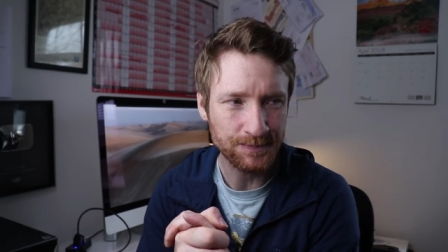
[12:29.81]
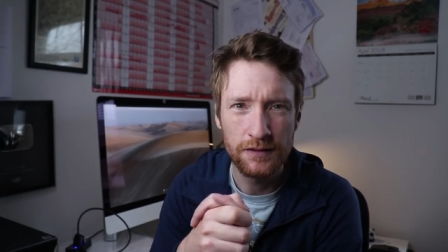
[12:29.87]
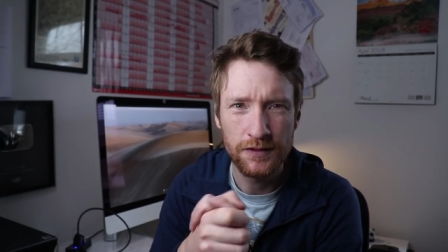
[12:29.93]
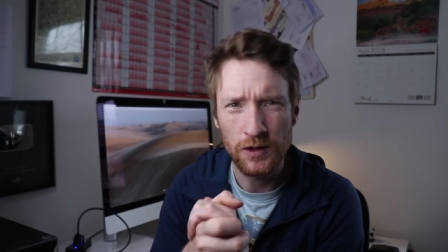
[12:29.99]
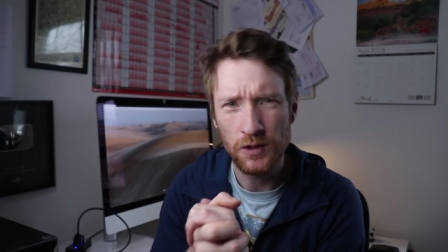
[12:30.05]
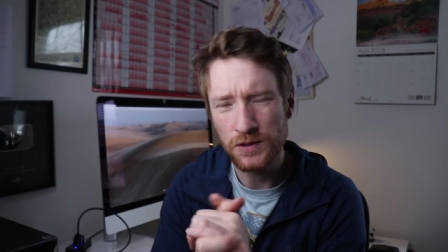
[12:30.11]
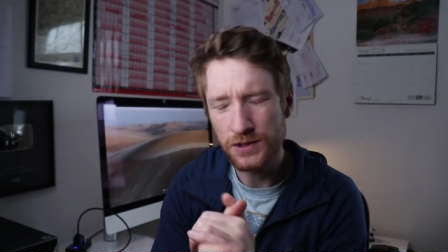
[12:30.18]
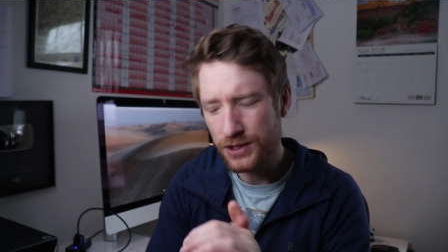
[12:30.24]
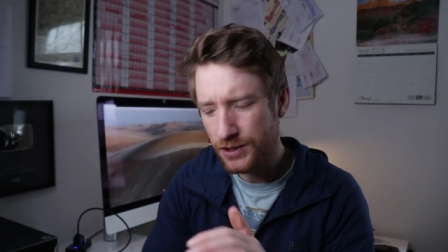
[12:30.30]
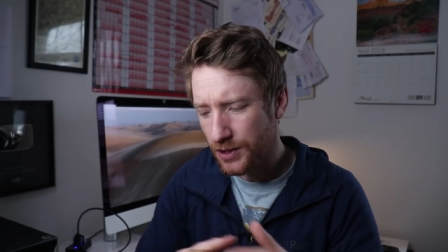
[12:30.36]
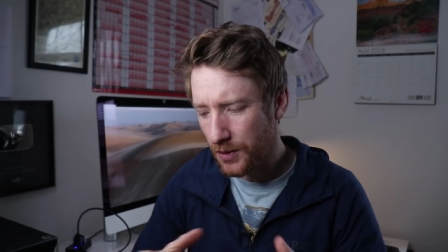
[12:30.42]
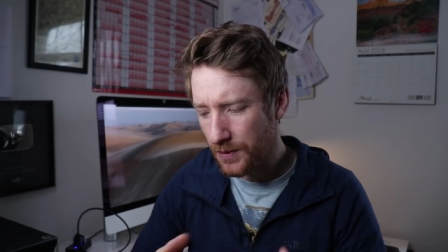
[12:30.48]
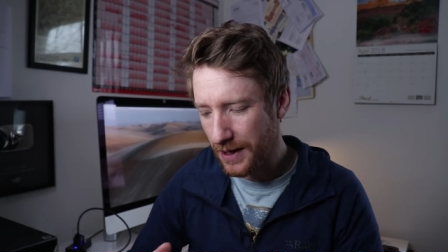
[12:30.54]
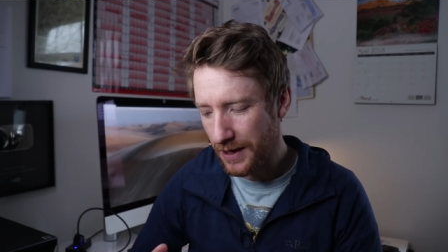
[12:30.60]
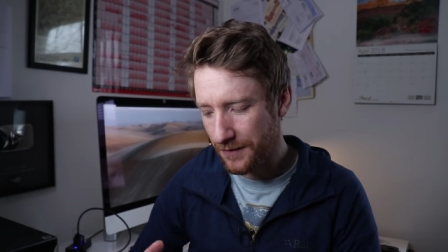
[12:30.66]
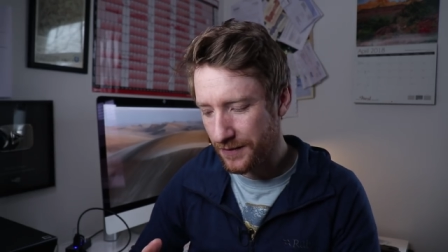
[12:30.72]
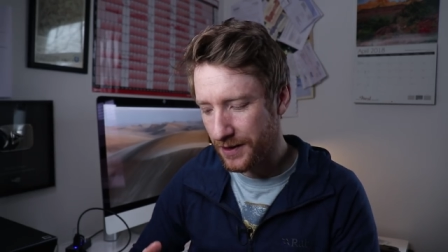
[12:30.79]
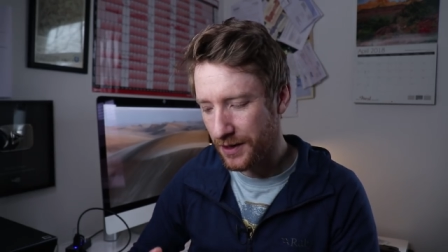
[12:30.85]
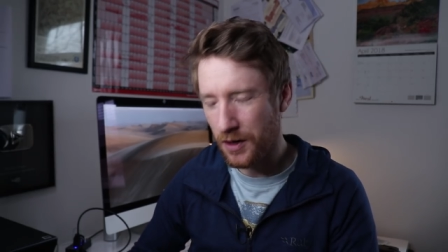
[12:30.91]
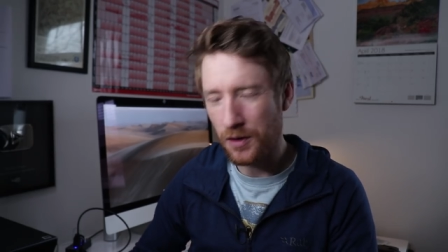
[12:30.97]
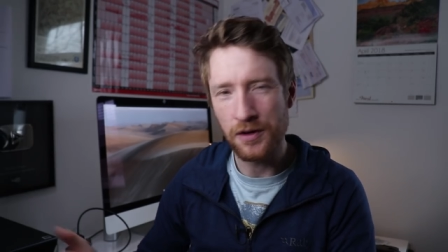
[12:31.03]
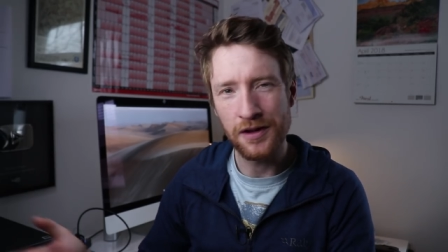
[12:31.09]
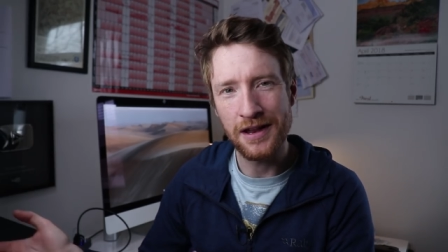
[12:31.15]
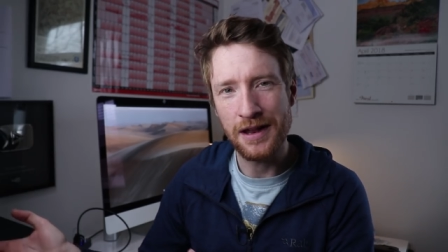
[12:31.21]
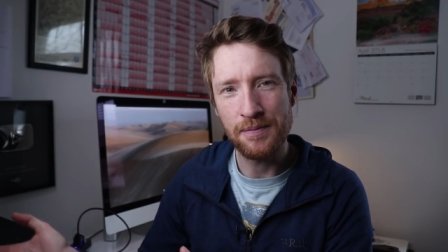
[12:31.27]
Of course, you don't have to
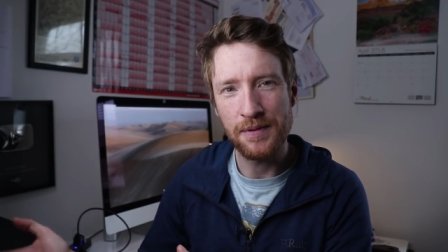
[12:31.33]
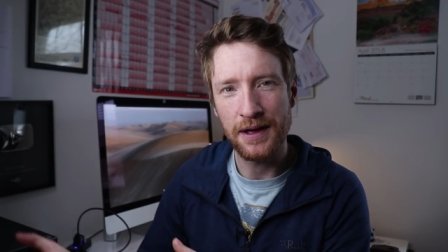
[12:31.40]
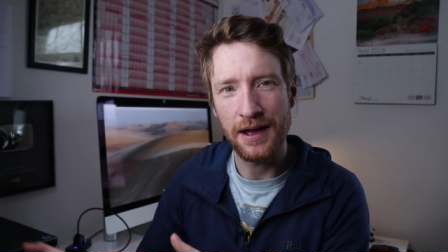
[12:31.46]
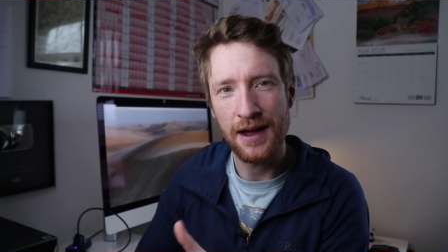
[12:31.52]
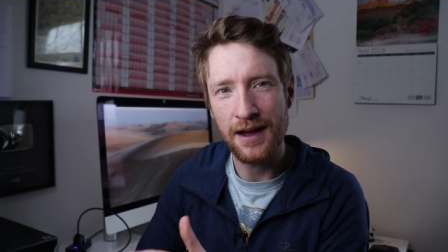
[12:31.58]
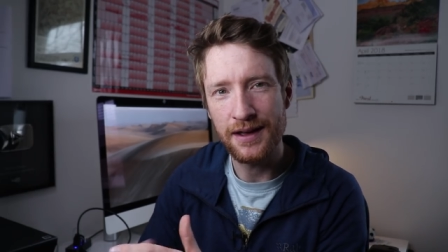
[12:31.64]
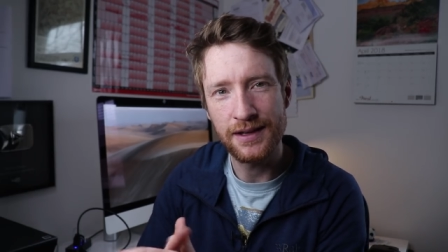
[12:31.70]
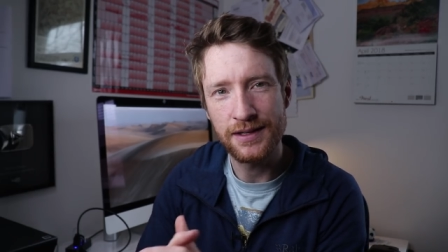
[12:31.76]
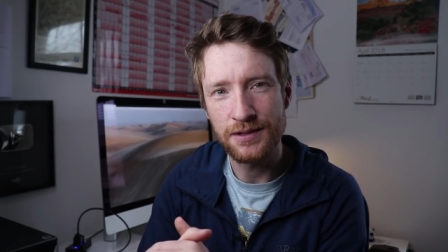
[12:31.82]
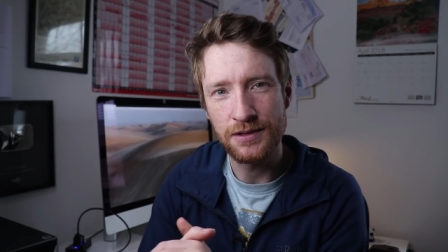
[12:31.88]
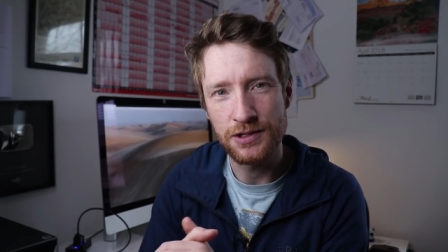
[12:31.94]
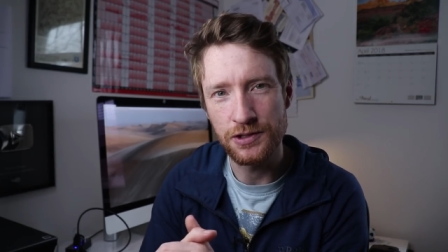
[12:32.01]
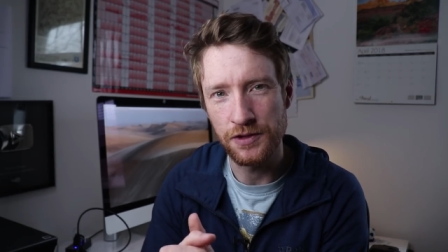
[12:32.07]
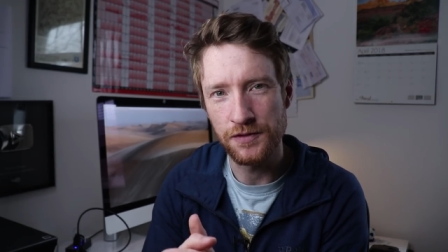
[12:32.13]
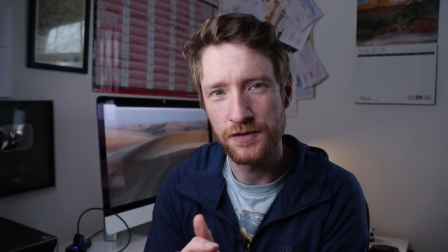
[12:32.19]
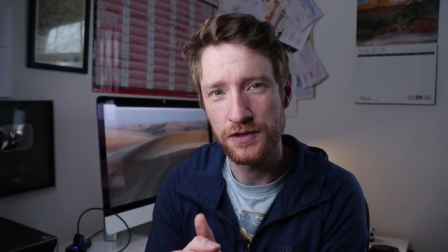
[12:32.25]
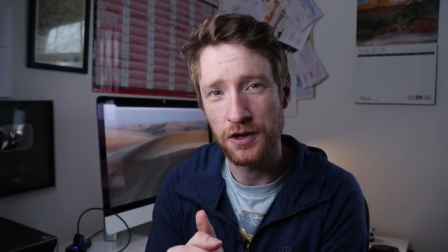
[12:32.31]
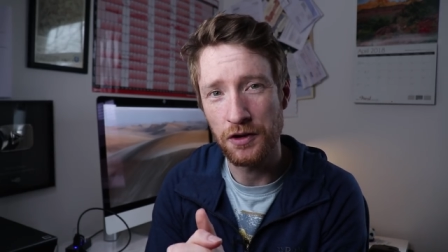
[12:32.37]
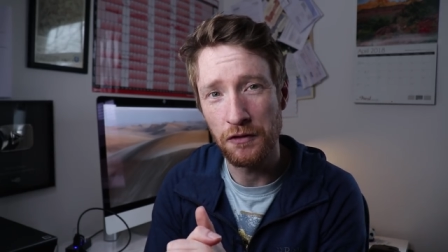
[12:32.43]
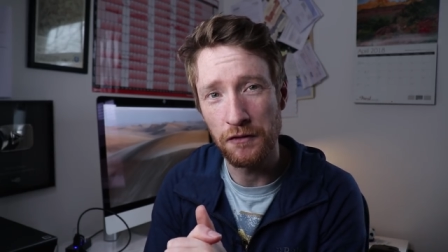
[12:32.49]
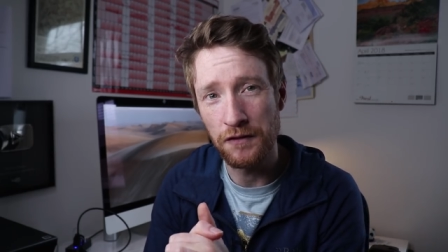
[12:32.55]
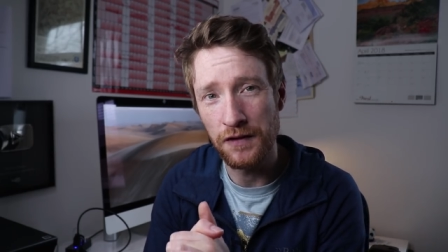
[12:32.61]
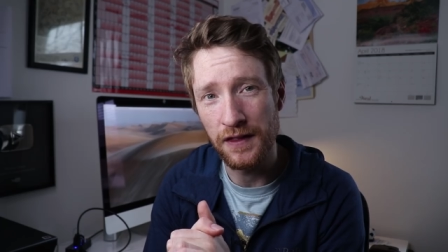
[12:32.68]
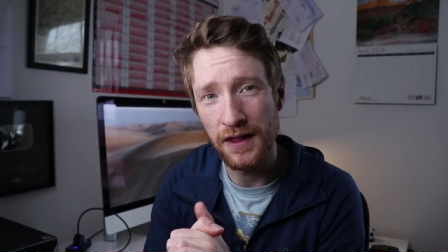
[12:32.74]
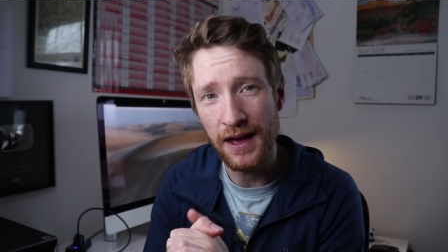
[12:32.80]
go on an epic hike to enjoy
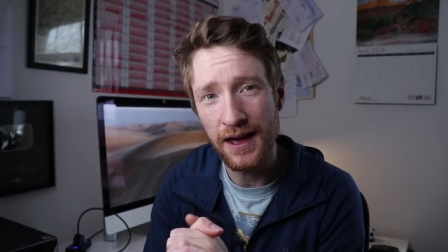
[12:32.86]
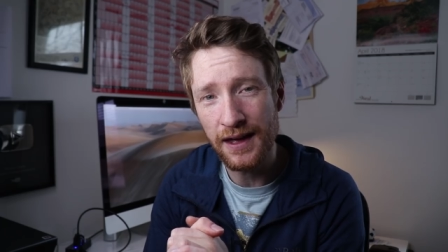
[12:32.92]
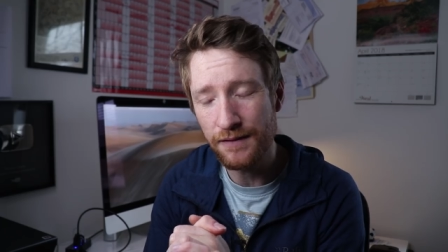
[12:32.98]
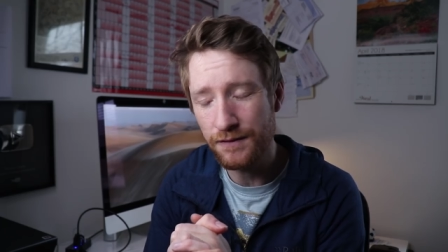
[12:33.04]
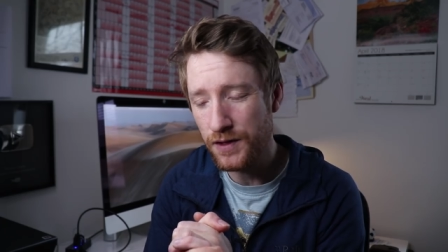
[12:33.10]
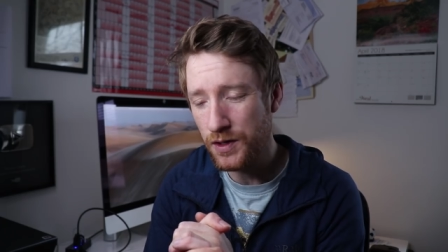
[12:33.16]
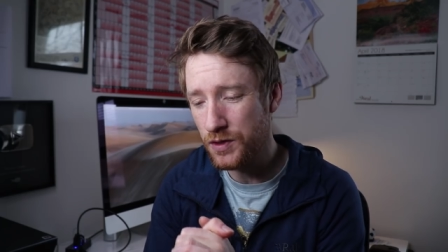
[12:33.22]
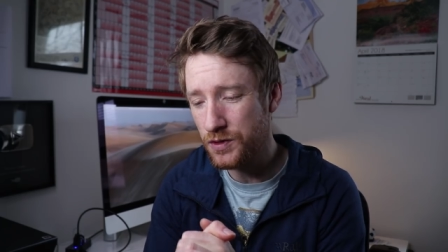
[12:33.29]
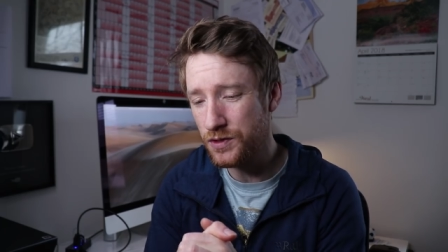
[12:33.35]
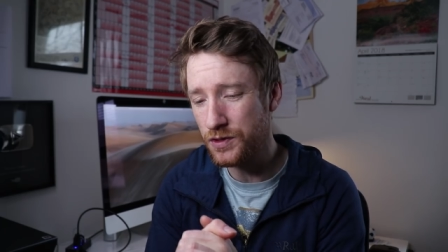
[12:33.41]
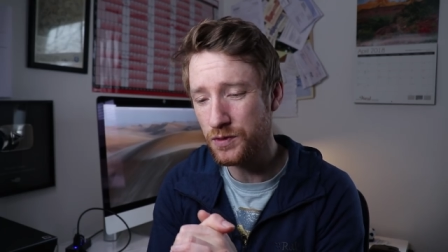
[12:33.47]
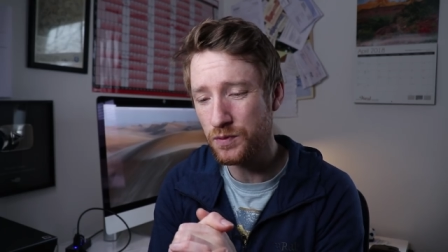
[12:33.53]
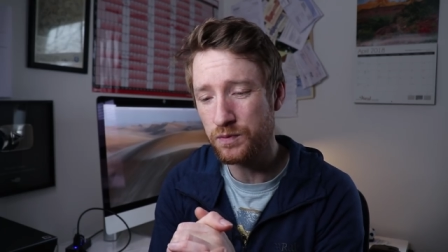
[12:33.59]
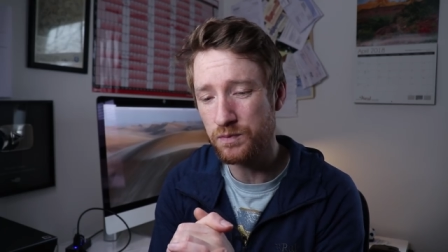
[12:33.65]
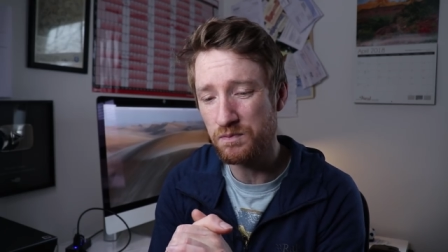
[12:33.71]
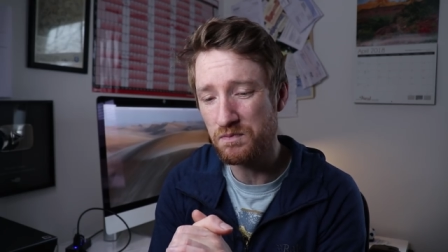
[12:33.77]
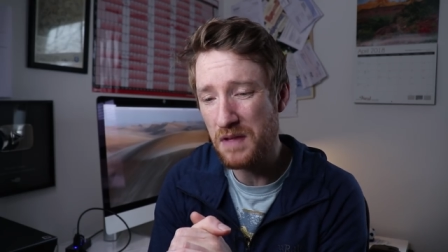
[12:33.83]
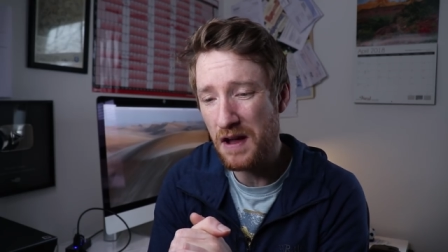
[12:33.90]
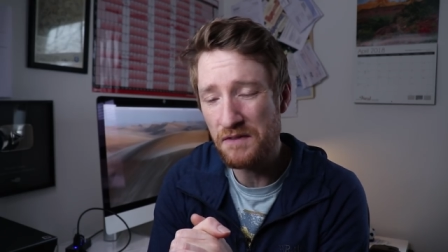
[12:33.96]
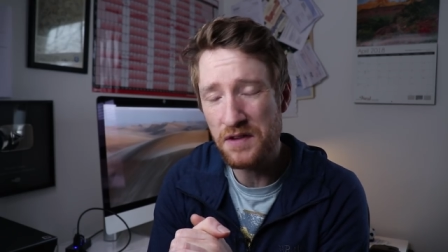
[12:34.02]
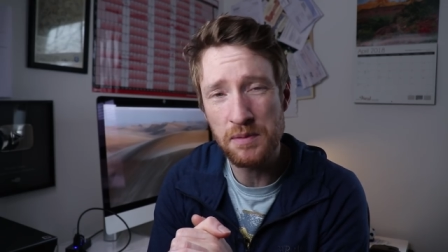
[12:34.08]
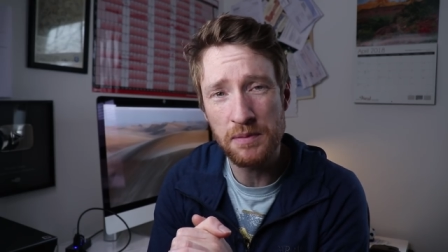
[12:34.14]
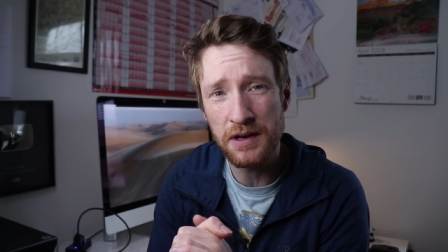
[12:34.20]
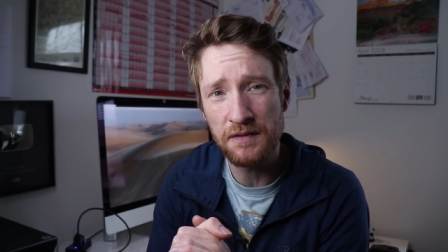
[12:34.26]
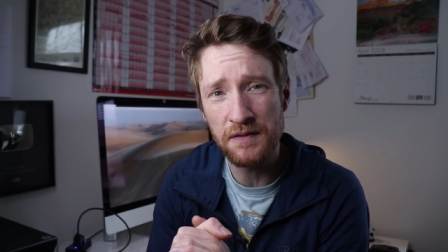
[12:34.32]
photography there. If you just
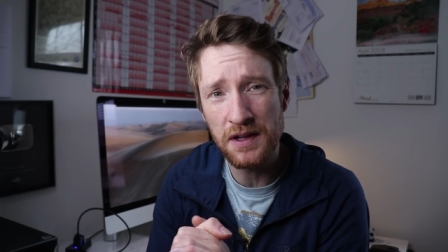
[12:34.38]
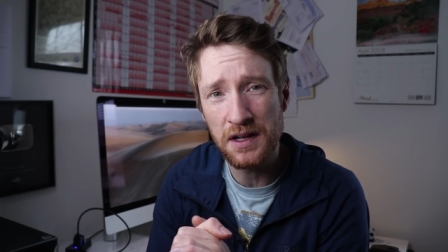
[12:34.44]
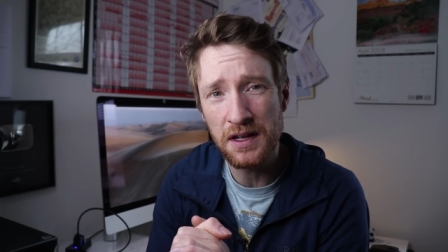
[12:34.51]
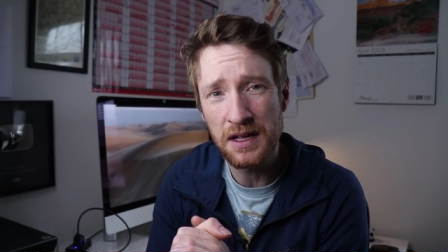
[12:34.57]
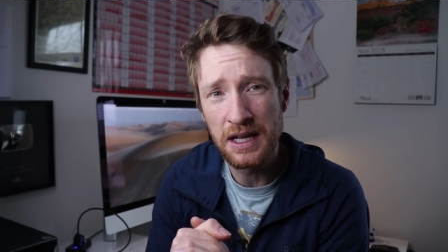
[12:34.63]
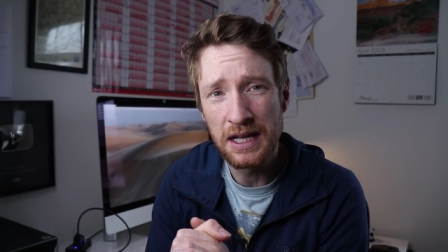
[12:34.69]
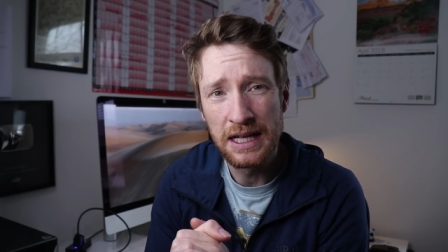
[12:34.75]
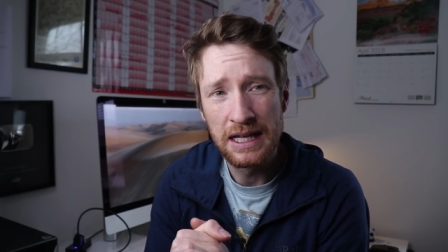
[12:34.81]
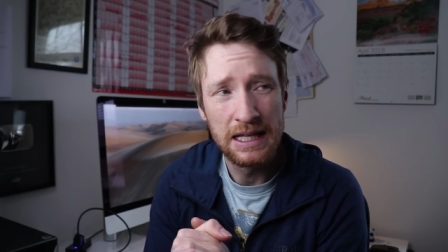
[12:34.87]
having a bit of a